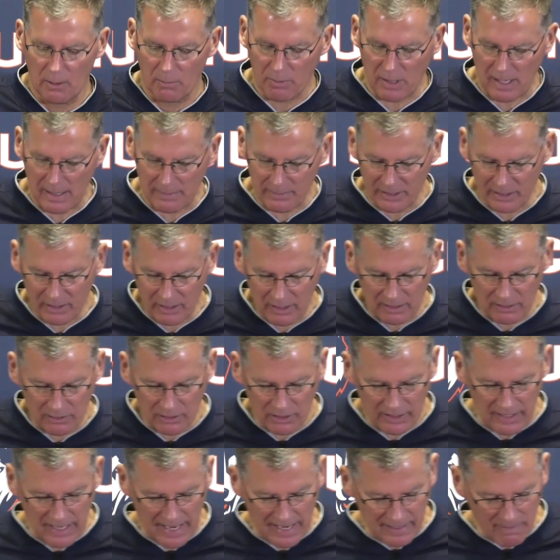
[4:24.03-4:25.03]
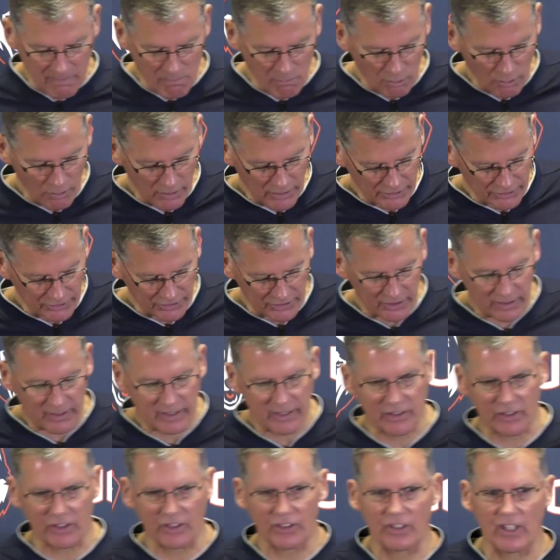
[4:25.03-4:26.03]
Probably going to look at him more as
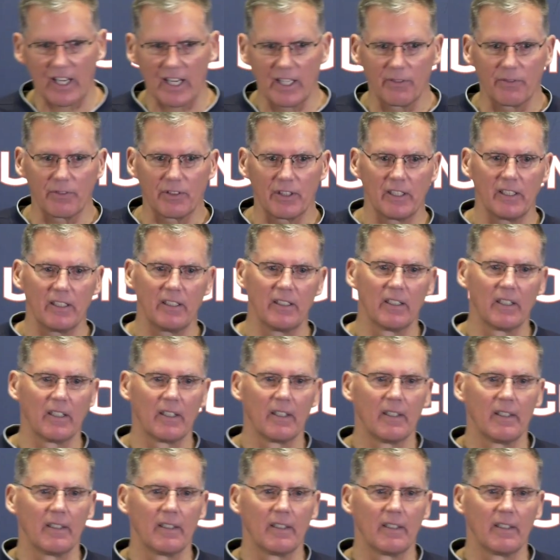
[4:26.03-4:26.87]
a safety,